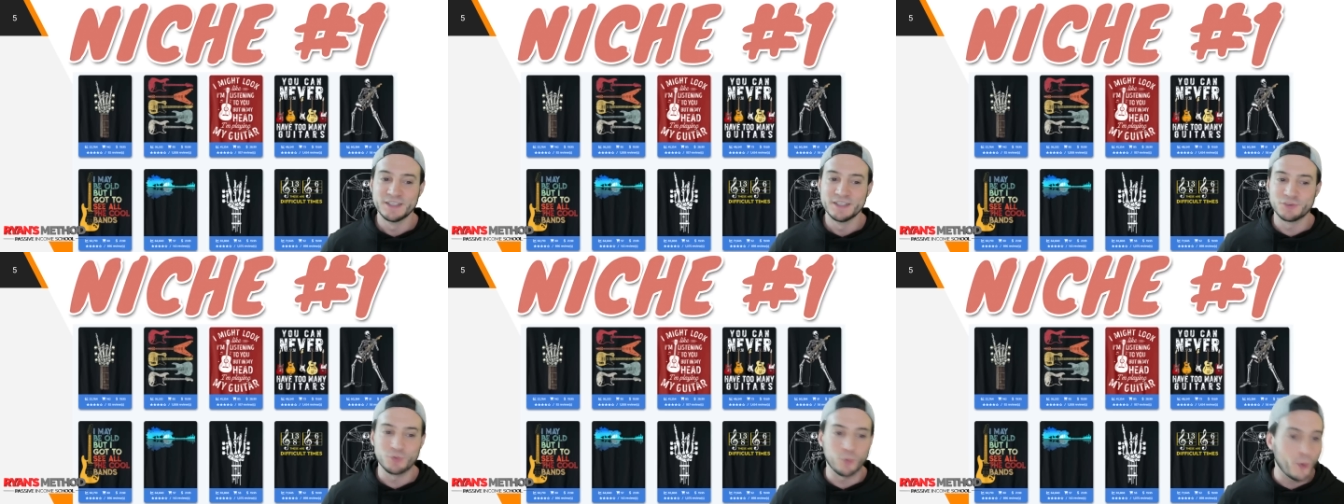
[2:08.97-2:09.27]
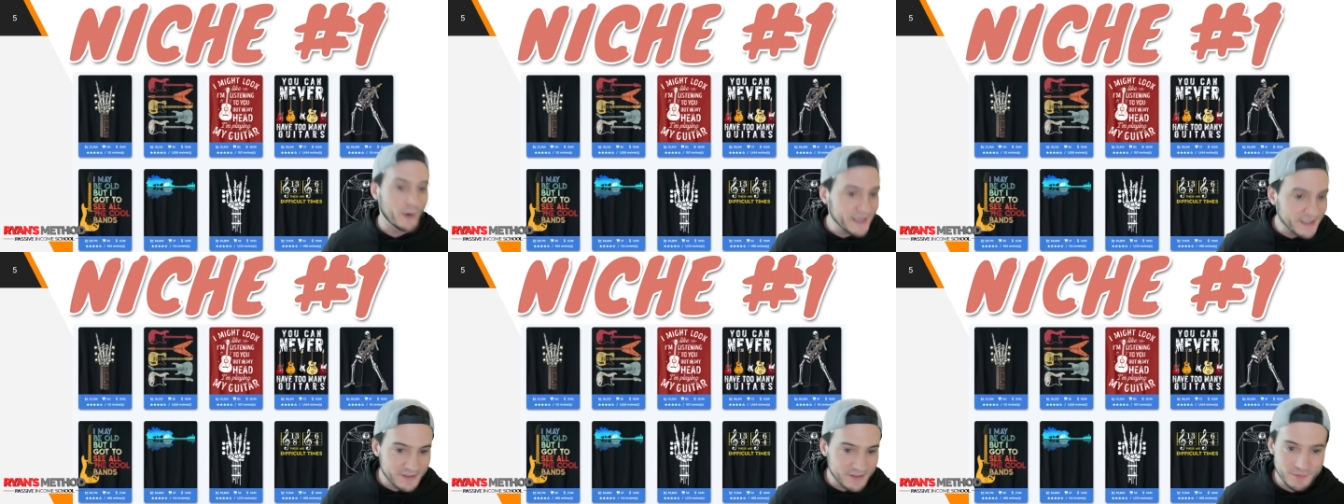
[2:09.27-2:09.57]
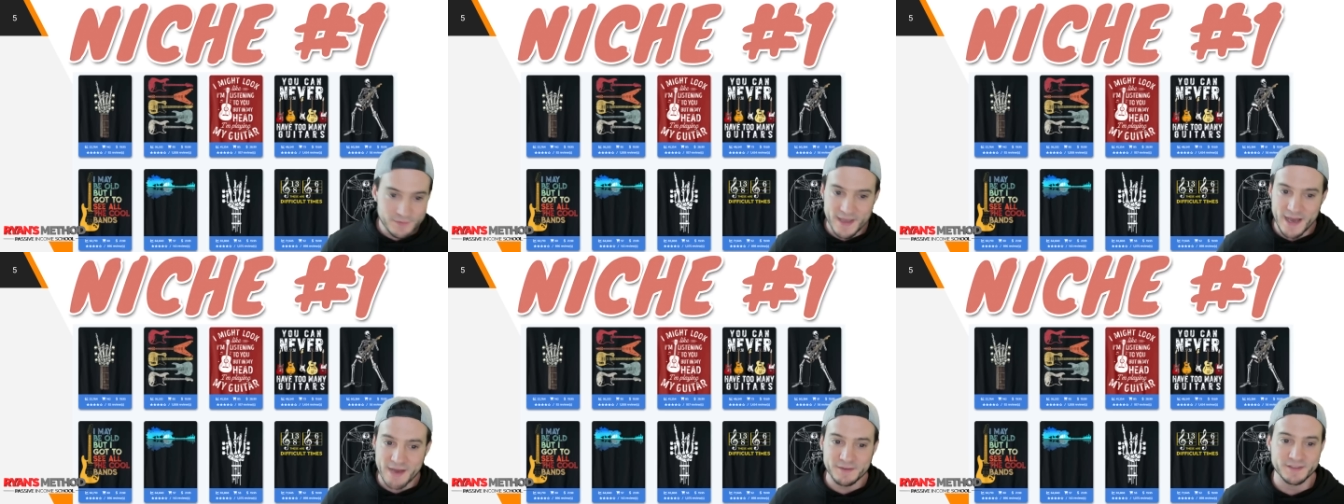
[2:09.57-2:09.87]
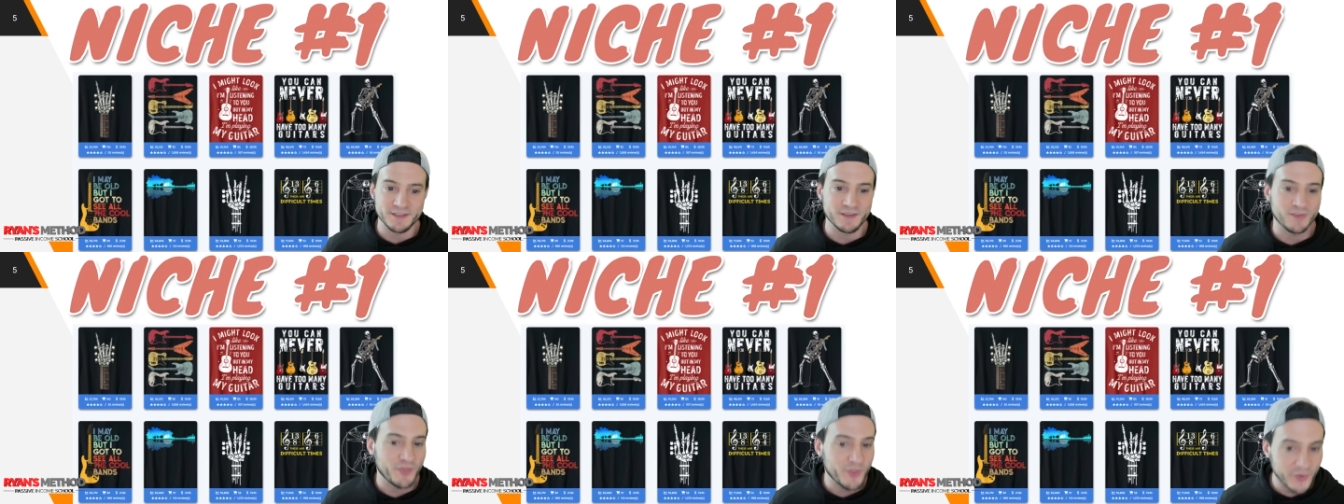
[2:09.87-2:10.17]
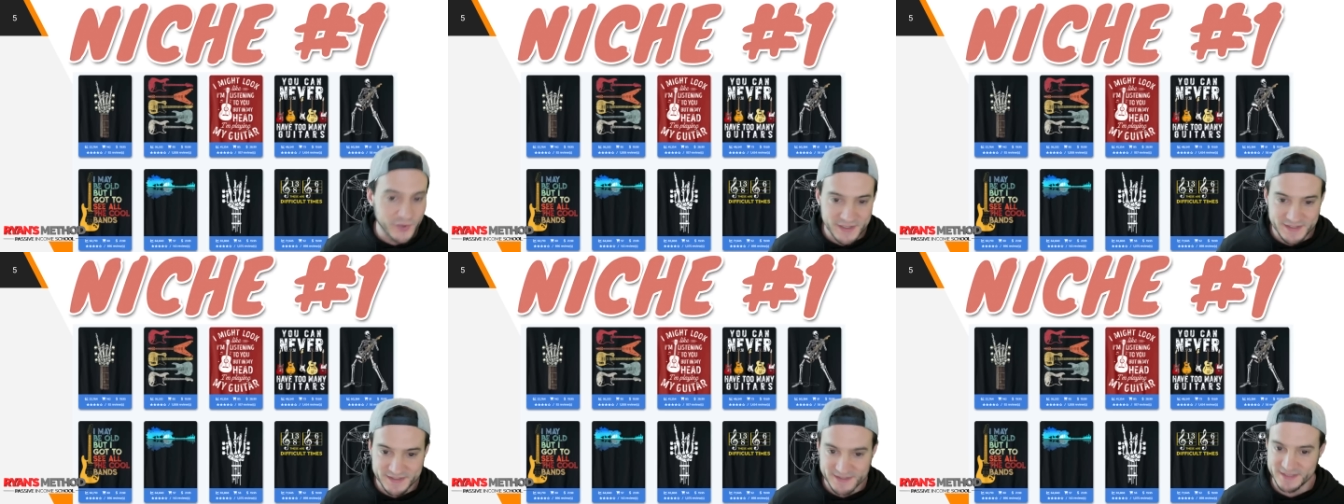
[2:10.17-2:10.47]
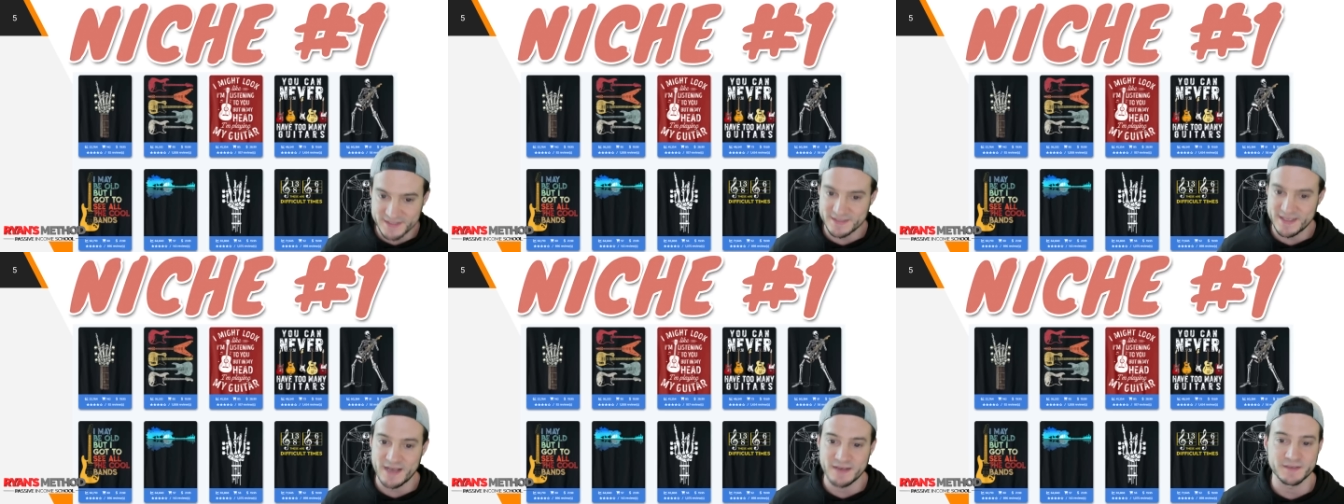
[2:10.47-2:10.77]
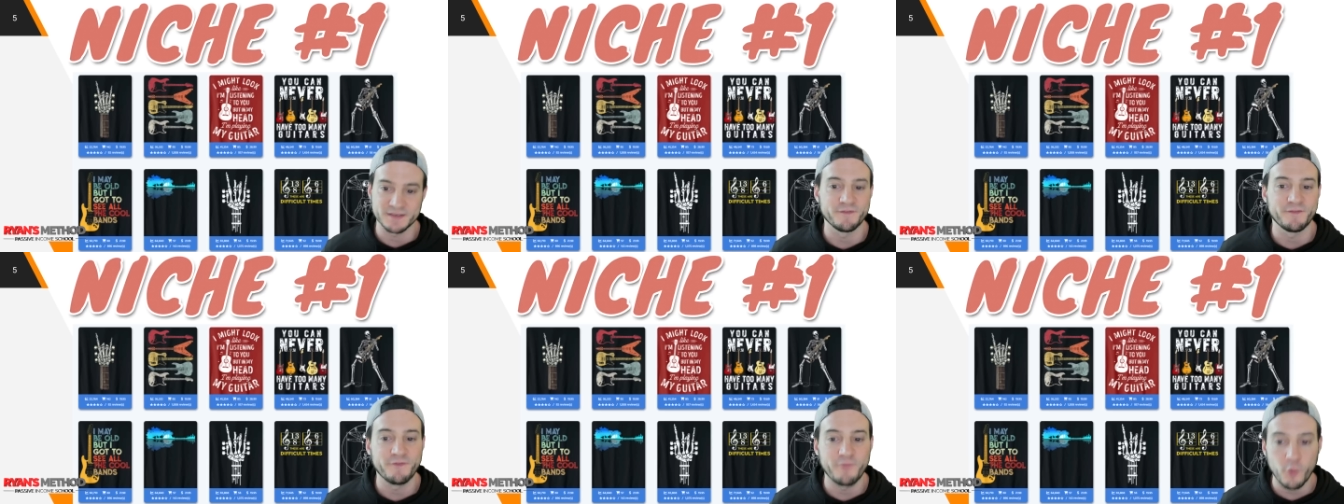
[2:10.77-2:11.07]
22,000,
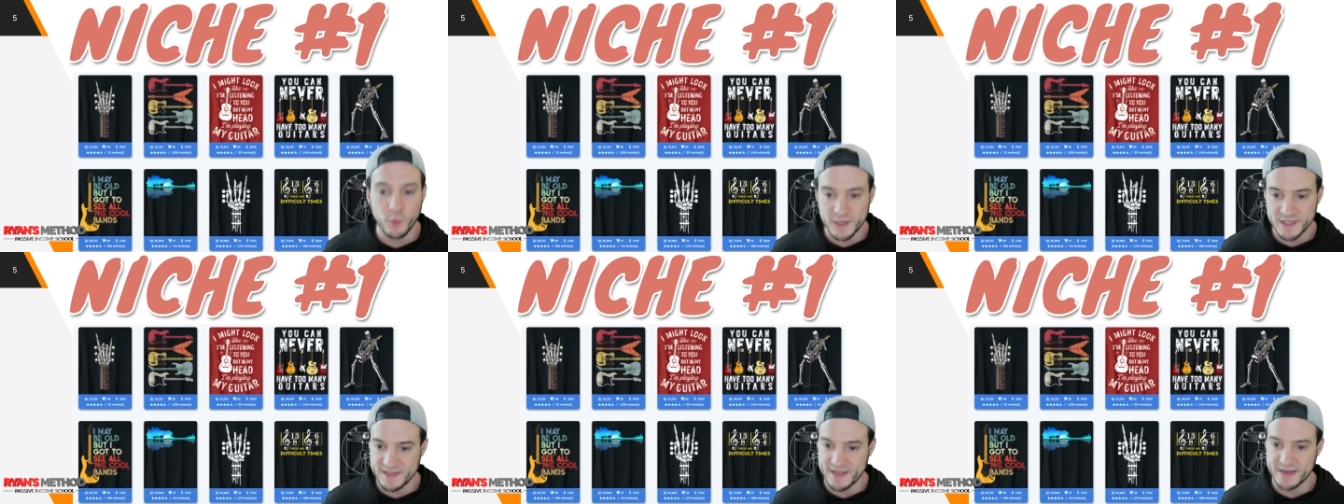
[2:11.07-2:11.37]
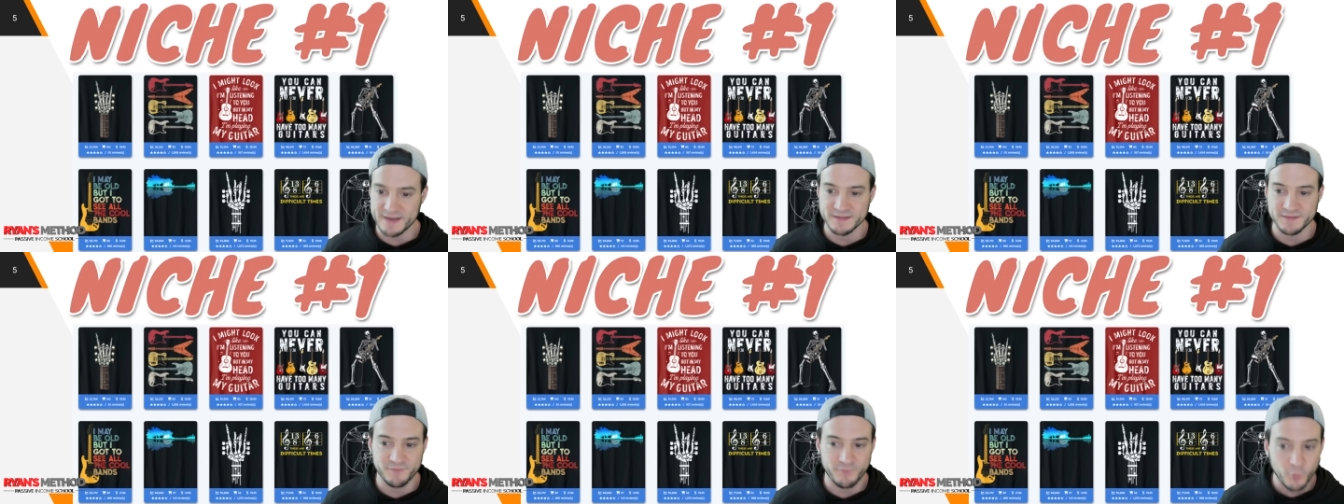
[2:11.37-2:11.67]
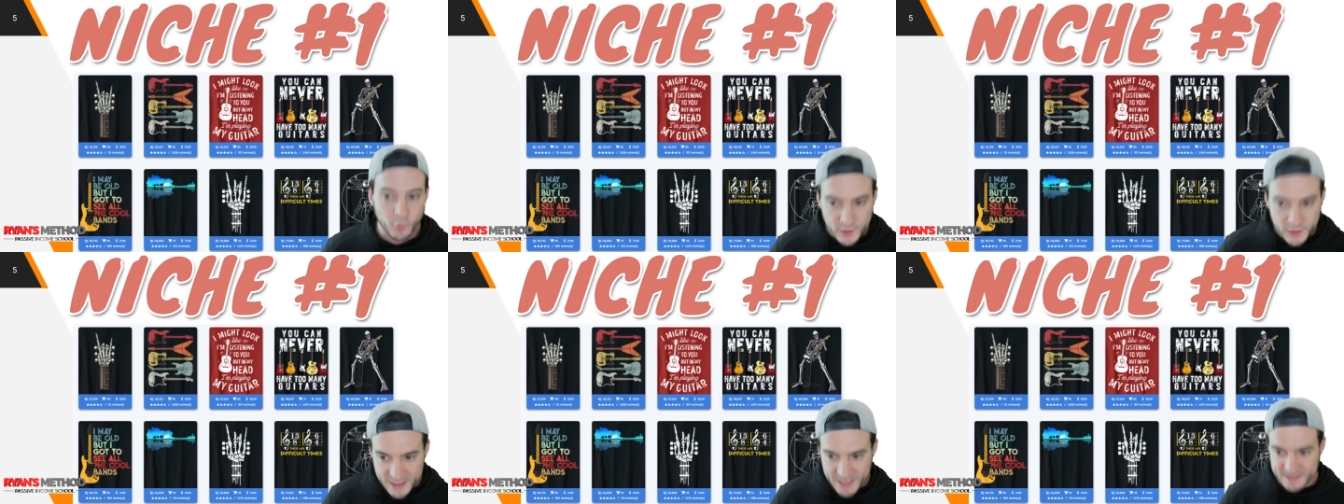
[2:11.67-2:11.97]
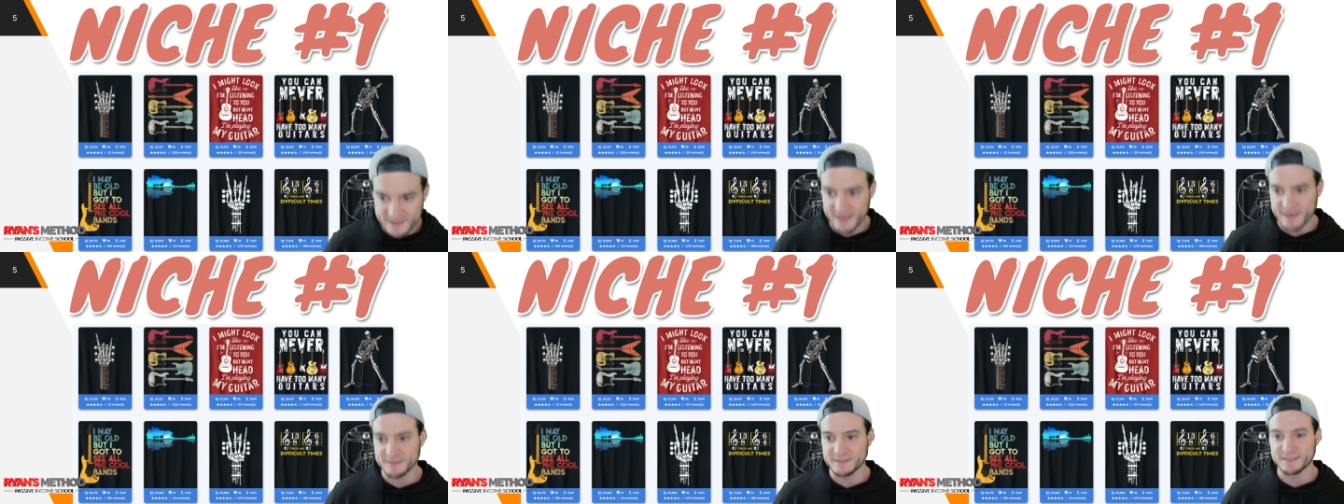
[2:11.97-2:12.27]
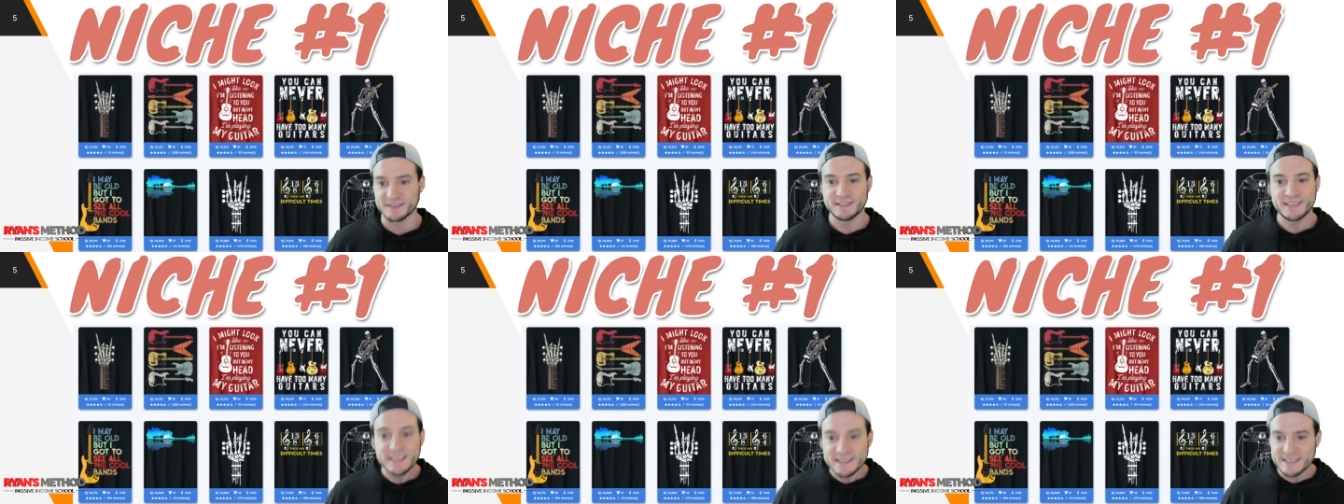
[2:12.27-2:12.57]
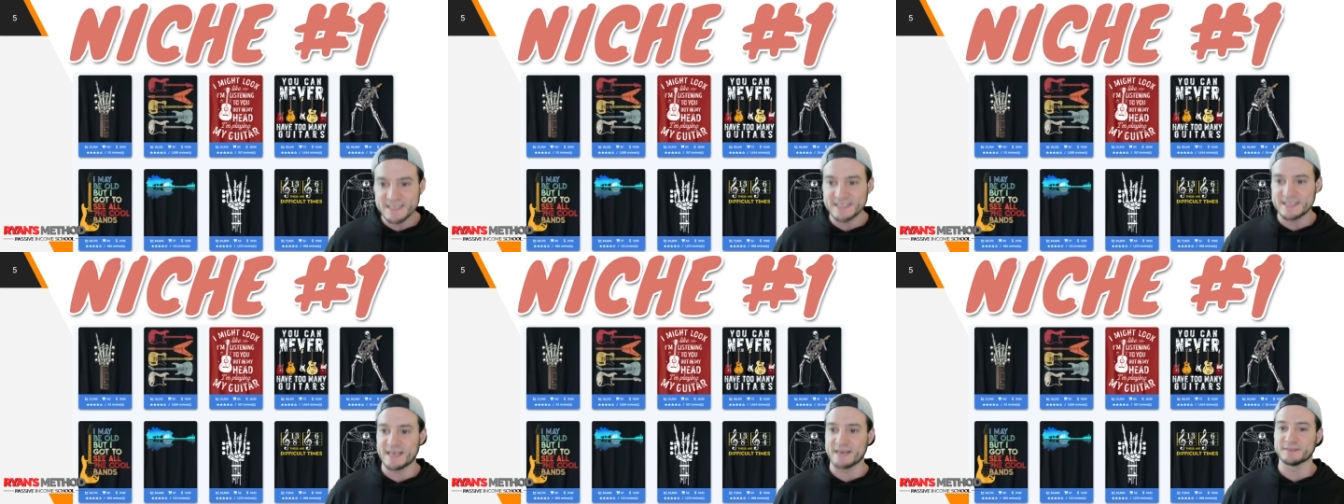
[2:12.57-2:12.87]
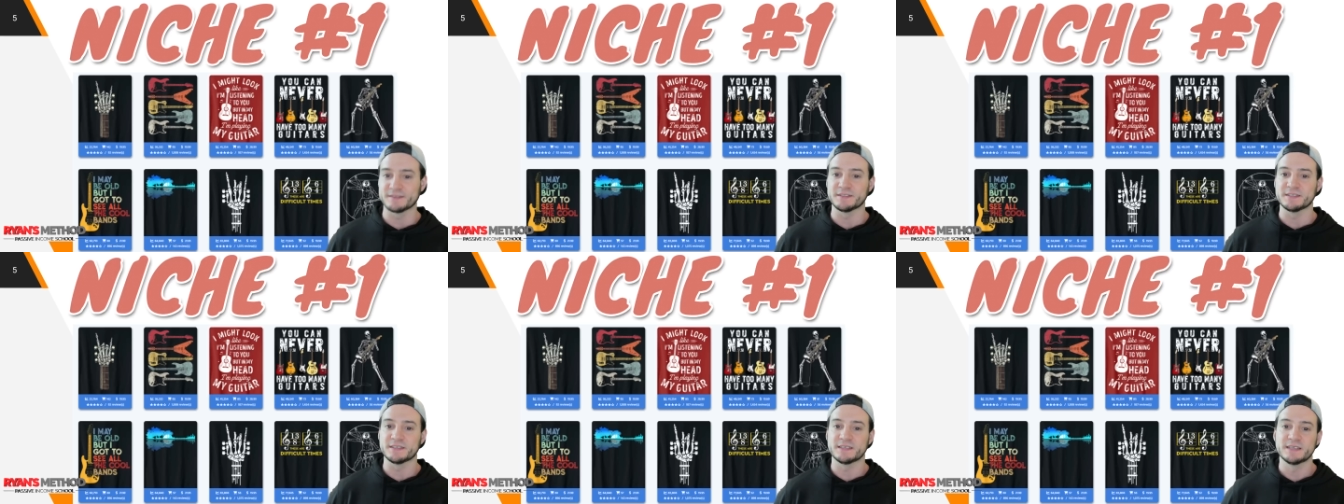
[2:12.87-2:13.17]
36,000, 40,000, 48,000,
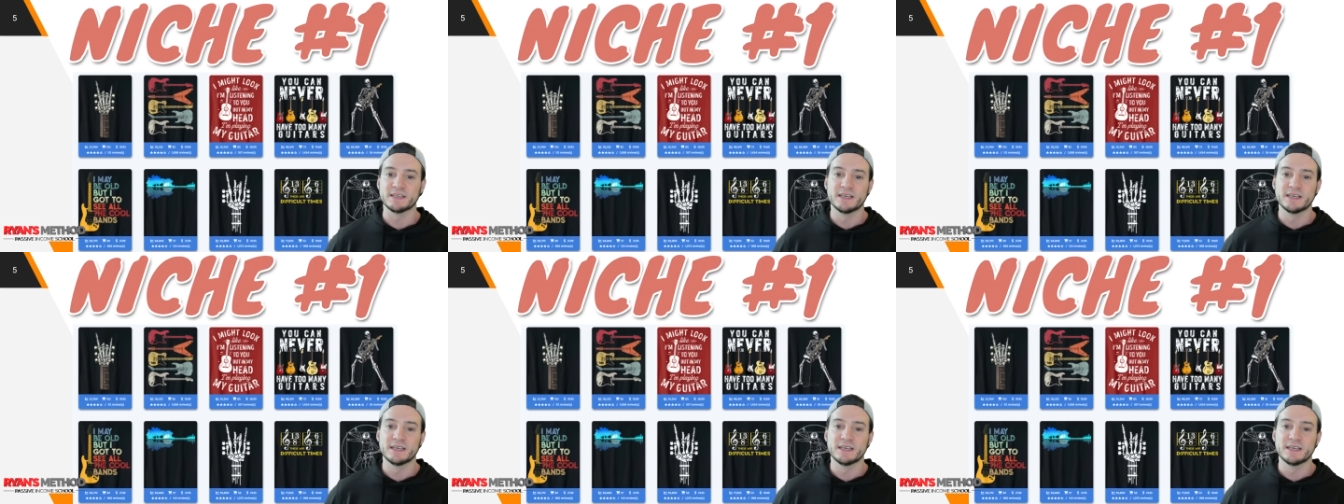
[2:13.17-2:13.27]
60,000